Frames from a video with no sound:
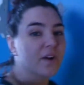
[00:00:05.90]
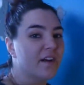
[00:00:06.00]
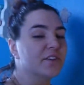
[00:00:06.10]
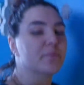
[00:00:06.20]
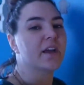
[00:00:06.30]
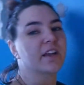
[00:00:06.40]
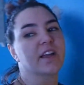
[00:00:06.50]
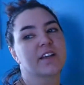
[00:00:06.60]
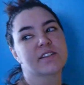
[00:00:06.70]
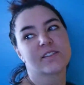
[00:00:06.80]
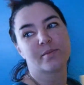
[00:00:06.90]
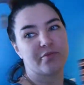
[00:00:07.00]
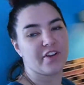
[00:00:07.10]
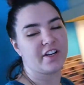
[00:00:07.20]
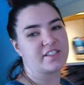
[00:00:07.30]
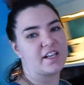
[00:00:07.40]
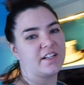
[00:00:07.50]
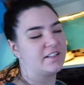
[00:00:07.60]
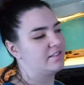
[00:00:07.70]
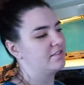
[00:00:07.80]
We're having pancakes. I'm very
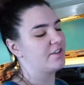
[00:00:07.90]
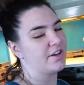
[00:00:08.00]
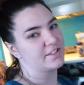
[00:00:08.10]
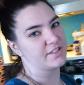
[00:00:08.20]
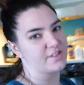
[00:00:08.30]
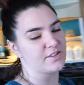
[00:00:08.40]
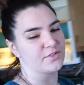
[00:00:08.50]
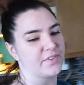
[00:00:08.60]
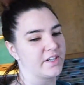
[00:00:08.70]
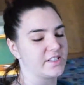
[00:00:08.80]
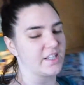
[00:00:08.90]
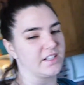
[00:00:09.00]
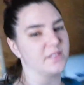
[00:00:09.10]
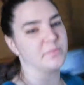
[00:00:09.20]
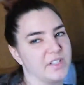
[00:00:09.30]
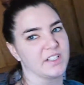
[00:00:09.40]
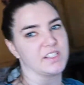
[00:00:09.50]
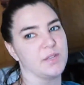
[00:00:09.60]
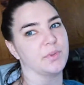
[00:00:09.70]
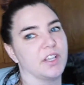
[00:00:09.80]
excited. Tardis is also very excited
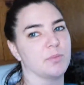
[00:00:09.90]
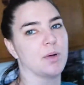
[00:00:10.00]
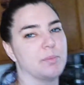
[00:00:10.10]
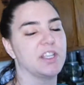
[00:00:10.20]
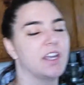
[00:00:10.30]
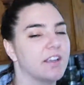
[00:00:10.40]
because he will get a puppy